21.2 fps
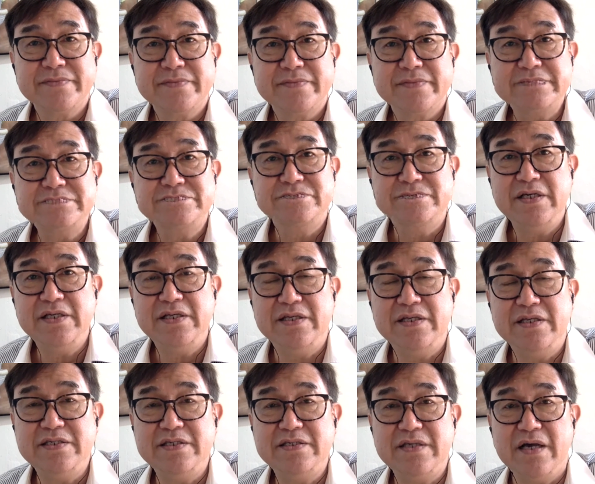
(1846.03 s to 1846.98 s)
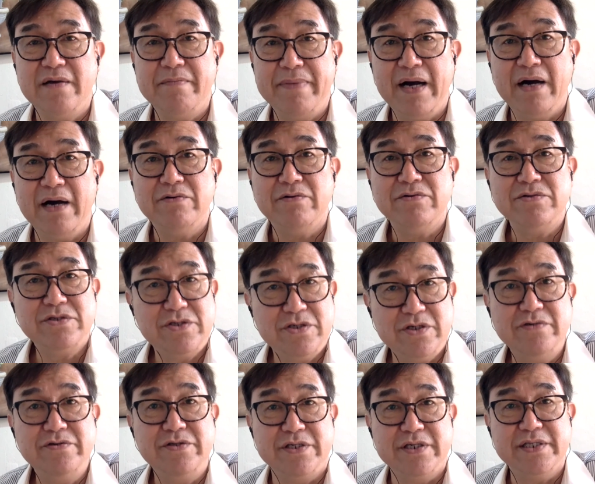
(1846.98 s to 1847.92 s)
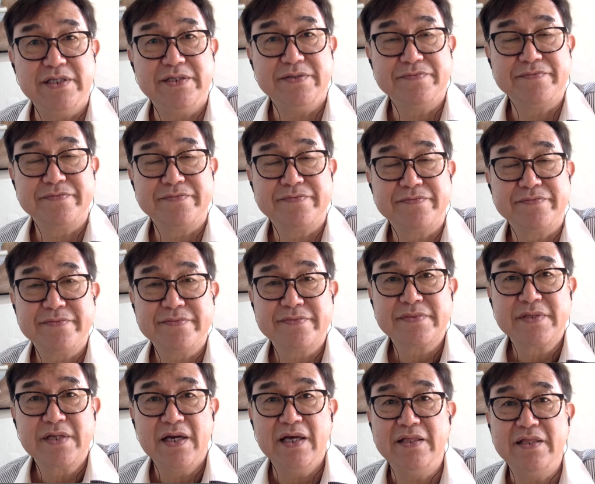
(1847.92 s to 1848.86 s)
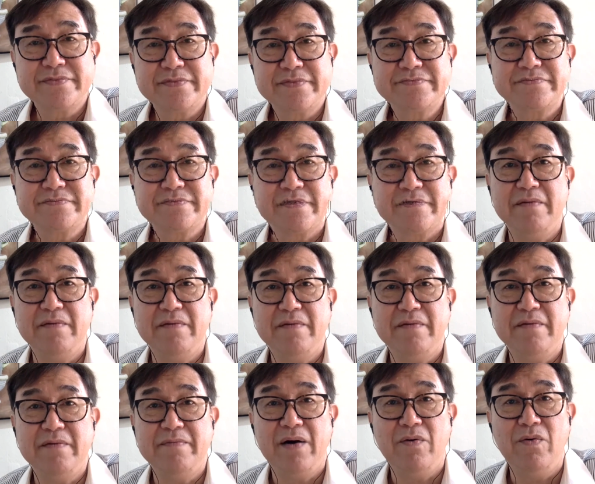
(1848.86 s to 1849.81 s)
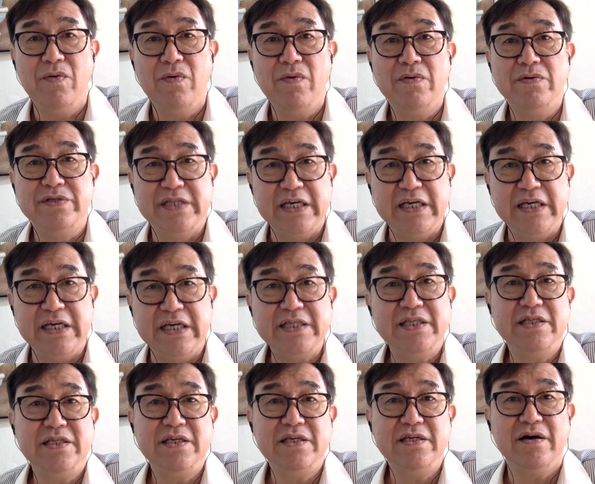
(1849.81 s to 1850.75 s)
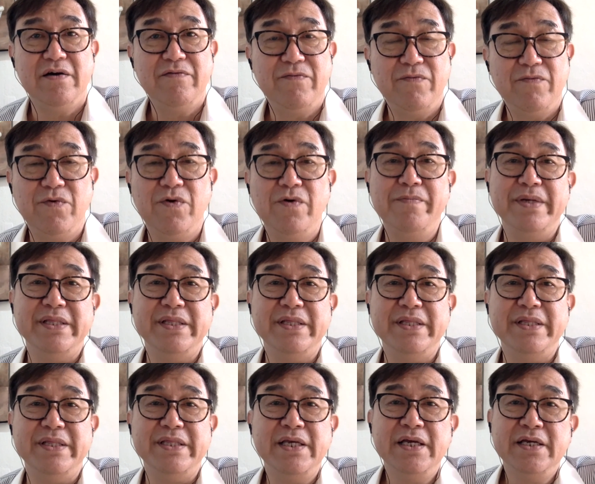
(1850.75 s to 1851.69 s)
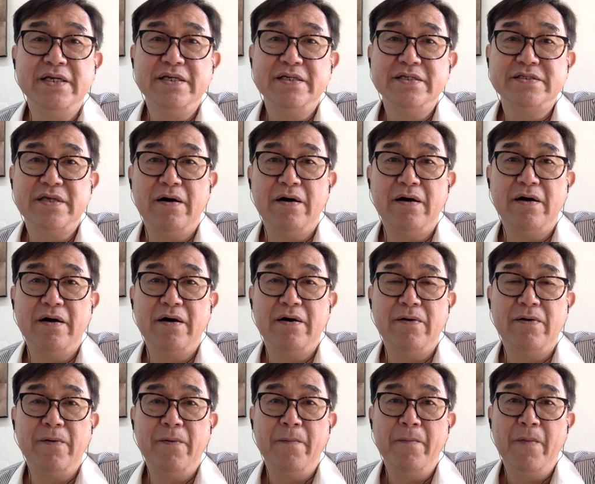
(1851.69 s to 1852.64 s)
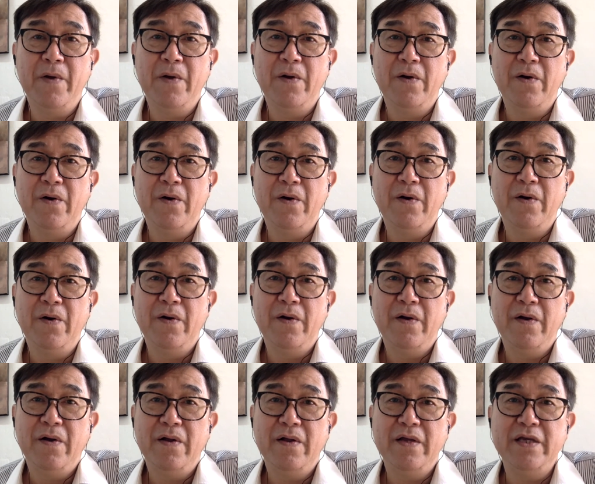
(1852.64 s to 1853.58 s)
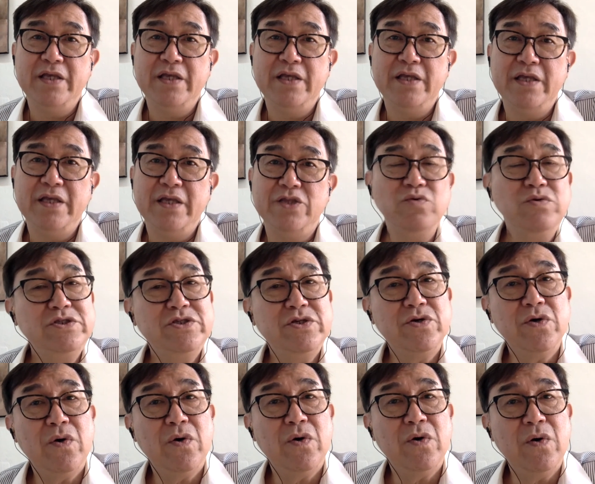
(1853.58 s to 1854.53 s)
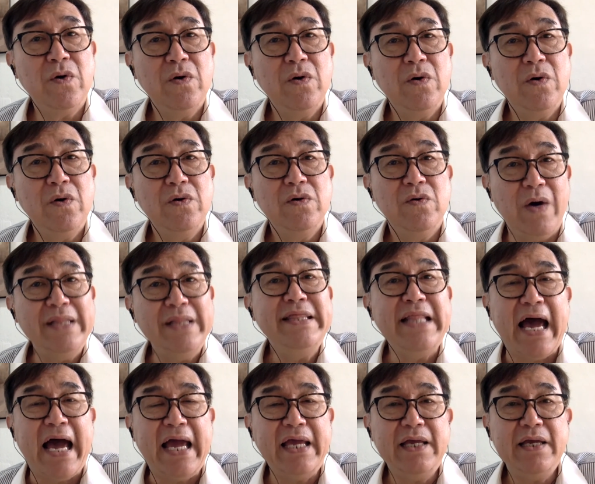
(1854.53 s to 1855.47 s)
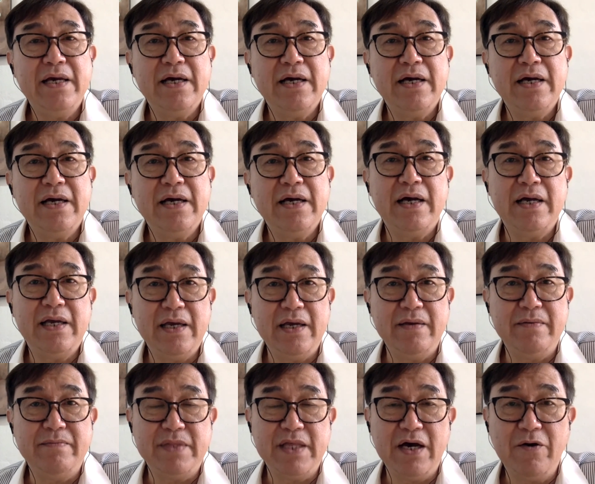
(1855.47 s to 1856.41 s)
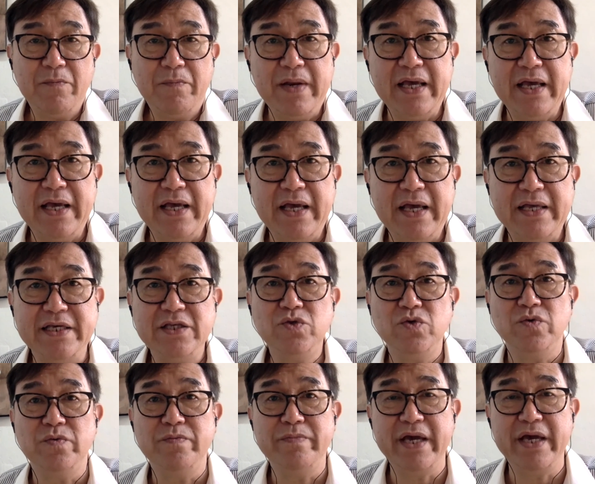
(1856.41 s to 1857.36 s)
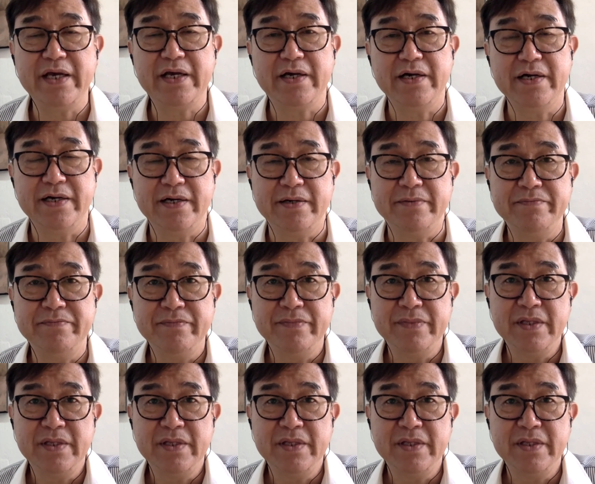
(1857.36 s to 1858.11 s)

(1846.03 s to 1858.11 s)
actually this is about children, and this is about dignity of women? So in 2019, I am now planning to make a